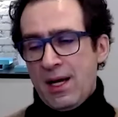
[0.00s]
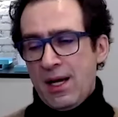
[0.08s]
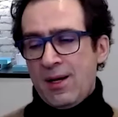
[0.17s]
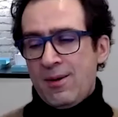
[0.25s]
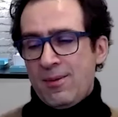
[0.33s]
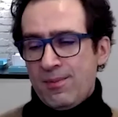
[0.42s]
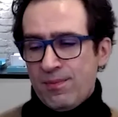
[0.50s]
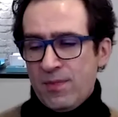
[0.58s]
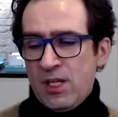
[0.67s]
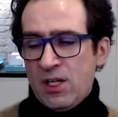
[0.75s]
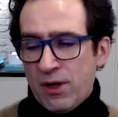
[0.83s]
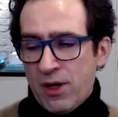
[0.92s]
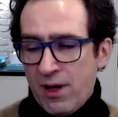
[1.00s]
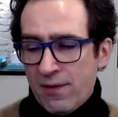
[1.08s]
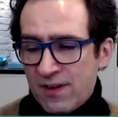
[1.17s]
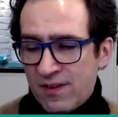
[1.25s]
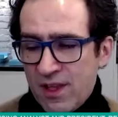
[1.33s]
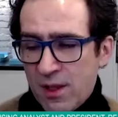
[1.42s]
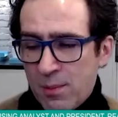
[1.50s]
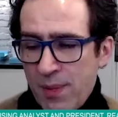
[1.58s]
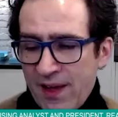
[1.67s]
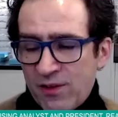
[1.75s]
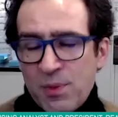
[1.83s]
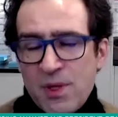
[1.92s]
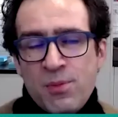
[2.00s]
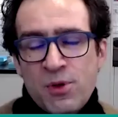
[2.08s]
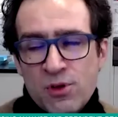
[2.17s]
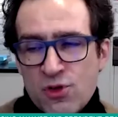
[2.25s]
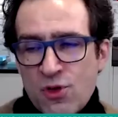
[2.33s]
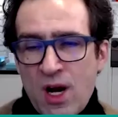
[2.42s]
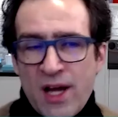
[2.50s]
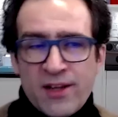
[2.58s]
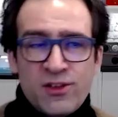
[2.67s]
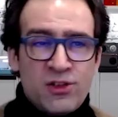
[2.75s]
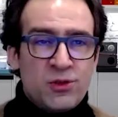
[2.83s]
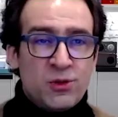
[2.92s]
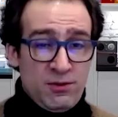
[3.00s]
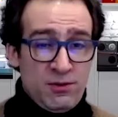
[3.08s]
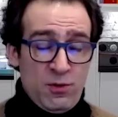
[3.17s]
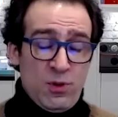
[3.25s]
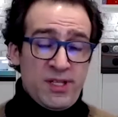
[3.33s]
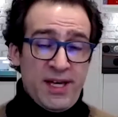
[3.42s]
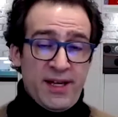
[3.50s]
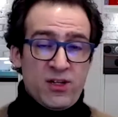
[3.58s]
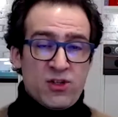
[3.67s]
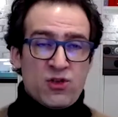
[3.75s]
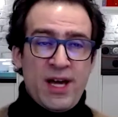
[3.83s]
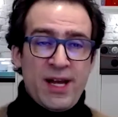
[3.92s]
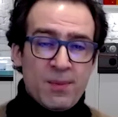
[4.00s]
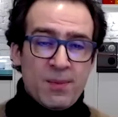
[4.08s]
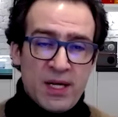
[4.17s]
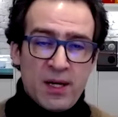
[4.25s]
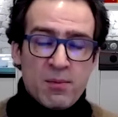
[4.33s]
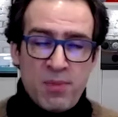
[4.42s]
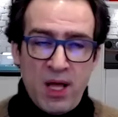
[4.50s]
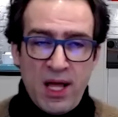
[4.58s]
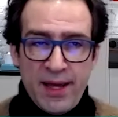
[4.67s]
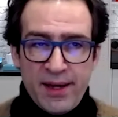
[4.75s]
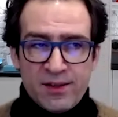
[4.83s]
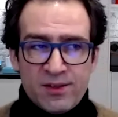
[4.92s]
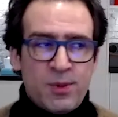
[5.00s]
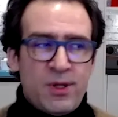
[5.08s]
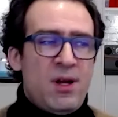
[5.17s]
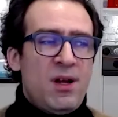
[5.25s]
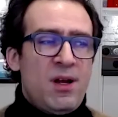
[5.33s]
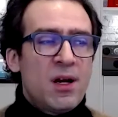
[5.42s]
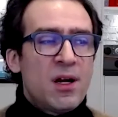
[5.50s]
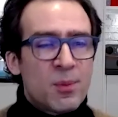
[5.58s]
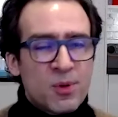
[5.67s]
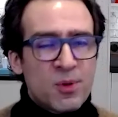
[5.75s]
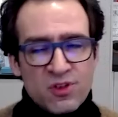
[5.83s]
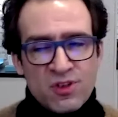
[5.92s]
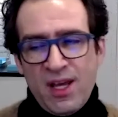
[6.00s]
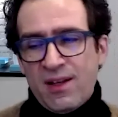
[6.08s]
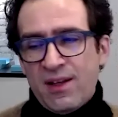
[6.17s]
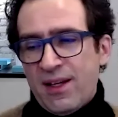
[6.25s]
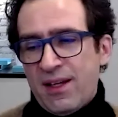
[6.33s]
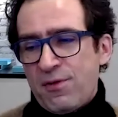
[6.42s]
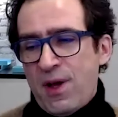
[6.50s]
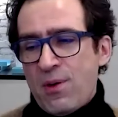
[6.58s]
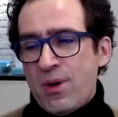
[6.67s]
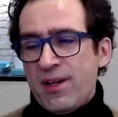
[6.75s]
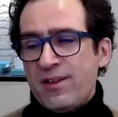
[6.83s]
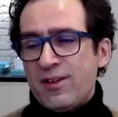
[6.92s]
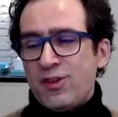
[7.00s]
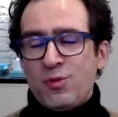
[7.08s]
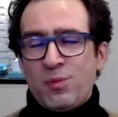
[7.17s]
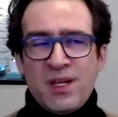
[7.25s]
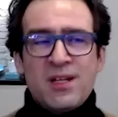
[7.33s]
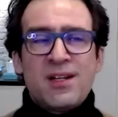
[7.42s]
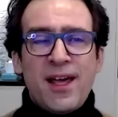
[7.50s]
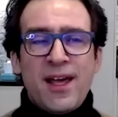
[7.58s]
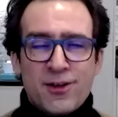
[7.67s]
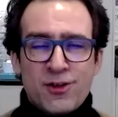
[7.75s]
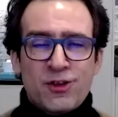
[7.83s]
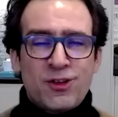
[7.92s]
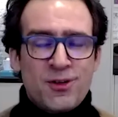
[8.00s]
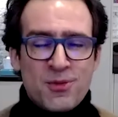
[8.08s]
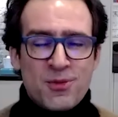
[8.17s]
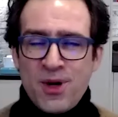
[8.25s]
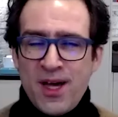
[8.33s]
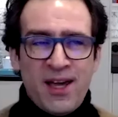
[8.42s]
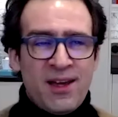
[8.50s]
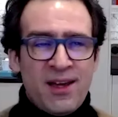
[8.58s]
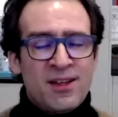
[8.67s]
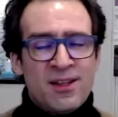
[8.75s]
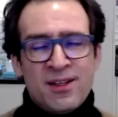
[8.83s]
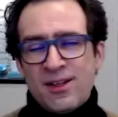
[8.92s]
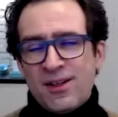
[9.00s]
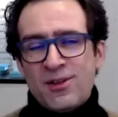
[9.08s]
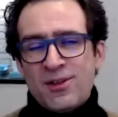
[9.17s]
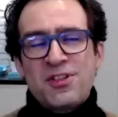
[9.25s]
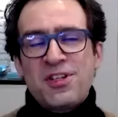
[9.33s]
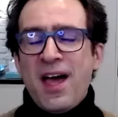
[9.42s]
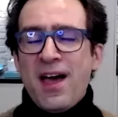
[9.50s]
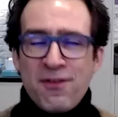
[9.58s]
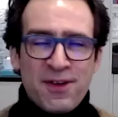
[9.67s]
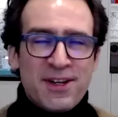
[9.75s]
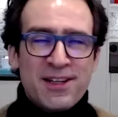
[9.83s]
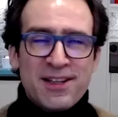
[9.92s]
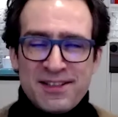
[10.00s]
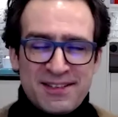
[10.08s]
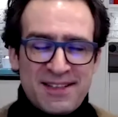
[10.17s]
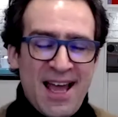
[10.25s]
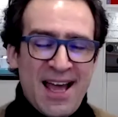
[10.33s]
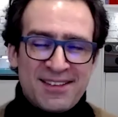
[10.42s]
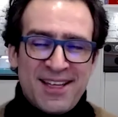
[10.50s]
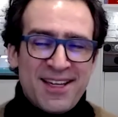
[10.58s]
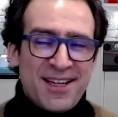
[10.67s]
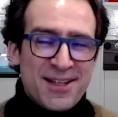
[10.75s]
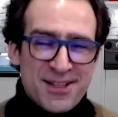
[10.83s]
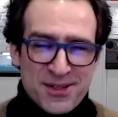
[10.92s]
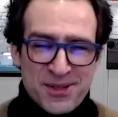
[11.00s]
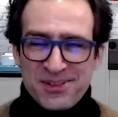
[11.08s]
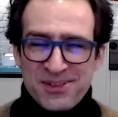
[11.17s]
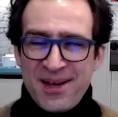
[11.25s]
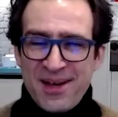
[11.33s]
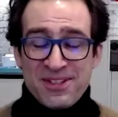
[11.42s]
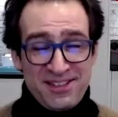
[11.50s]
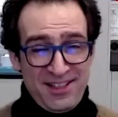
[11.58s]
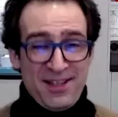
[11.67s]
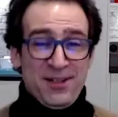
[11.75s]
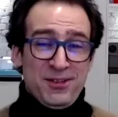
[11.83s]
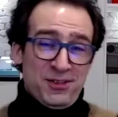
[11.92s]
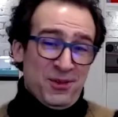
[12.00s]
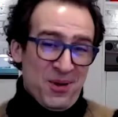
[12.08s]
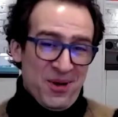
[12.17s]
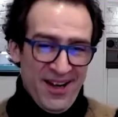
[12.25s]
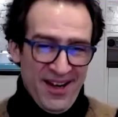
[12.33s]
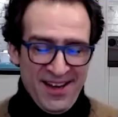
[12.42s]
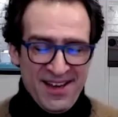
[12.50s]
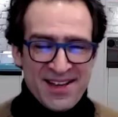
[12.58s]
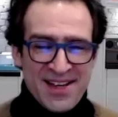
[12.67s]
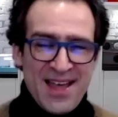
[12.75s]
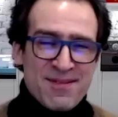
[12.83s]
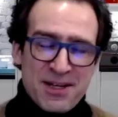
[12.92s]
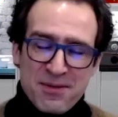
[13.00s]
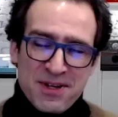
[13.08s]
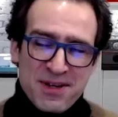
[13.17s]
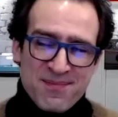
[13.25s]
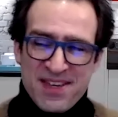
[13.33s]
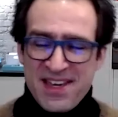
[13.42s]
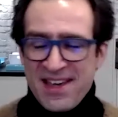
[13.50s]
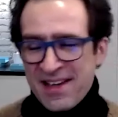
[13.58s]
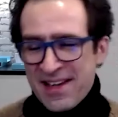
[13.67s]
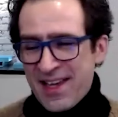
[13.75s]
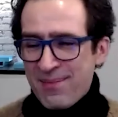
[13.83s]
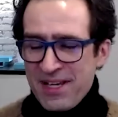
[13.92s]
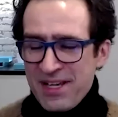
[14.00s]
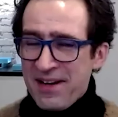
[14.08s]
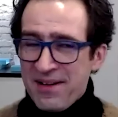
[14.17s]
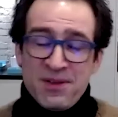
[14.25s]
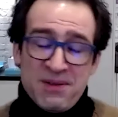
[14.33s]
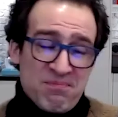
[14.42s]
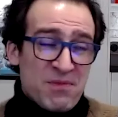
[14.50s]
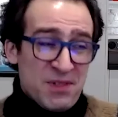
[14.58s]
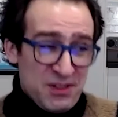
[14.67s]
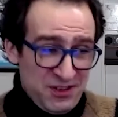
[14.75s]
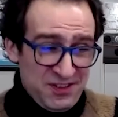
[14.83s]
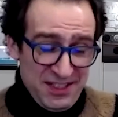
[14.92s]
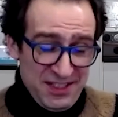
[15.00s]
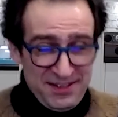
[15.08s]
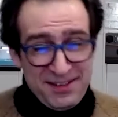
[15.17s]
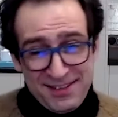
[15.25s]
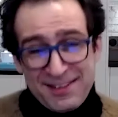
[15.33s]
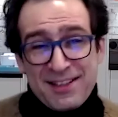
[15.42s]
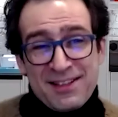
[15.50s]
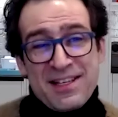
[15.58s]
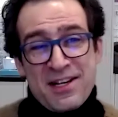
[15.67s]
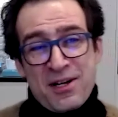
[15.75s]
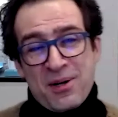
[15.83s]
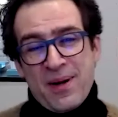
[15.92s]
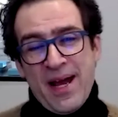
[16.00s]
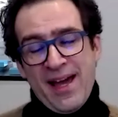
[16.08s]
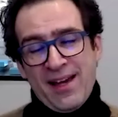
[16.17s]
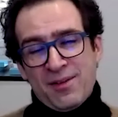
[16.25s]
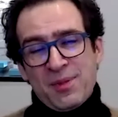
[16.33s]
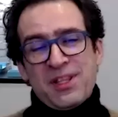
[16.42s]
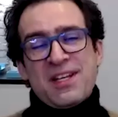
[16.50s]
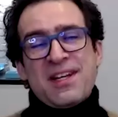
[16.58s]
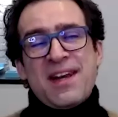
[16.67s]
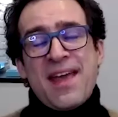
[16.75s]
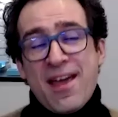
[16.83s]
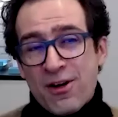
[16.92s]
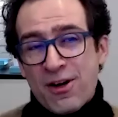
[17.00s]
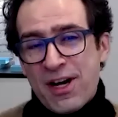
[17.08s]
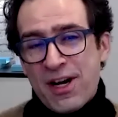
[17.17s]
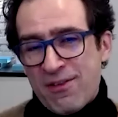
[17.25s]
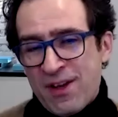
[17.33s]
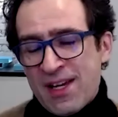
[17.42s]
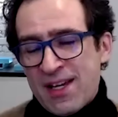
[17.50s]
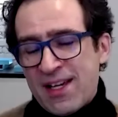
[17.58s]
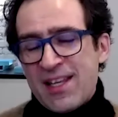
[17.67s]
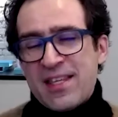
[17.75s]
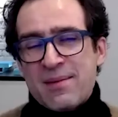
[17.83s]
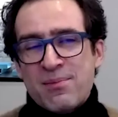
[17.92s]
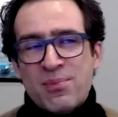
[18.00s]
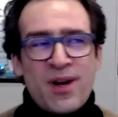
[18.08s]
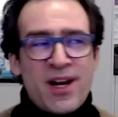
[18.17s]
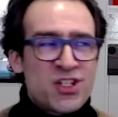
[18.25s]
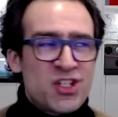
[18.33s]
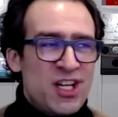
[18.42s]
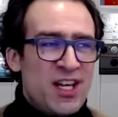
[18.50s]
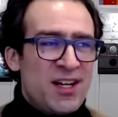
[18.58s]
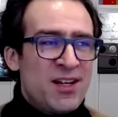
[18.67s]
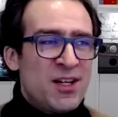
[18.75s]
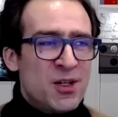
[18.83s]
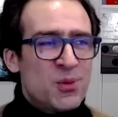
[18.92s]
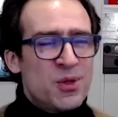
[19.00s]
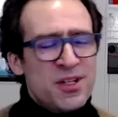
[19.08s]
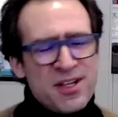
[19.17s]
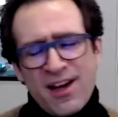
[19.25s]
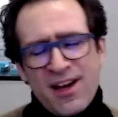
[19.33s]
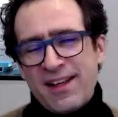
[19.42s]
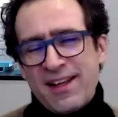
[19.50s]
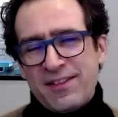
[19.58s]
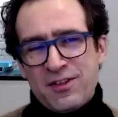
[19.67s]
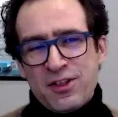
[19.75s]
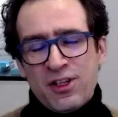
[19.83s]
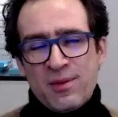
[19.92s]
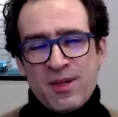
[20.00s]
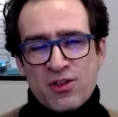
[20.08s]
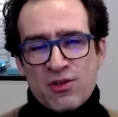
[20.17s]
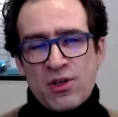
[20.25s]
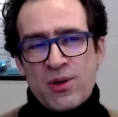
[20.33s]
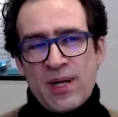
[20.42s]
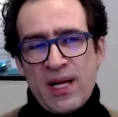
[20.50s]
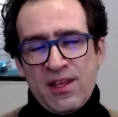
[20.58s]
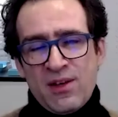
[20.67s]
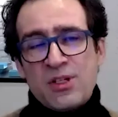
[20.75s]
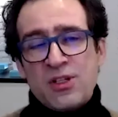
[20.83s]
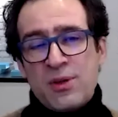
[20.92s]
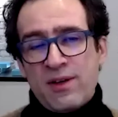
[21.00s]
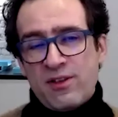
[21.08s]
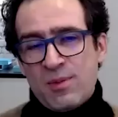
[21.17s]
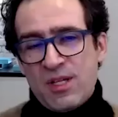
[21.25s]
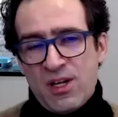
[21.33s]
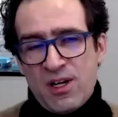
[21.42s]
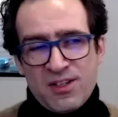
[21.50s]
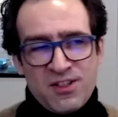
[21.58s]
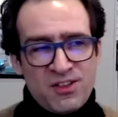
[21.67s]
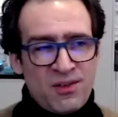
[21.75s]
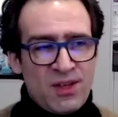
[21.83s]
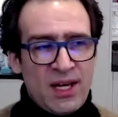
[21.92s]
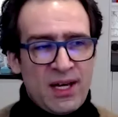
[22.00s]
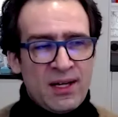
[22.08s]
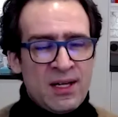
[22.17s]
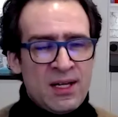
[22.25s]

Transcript: You know, and obviously the best people try to avoid that and try to be unbiased, but 100%, like if I wanted to spin data a certain way, there's definitely stats I could use that would tell a story. I mean, it'd be kind of statistically correct, but the narrative and the impression would not necessarily be true. And I think we do have to be cautious of that.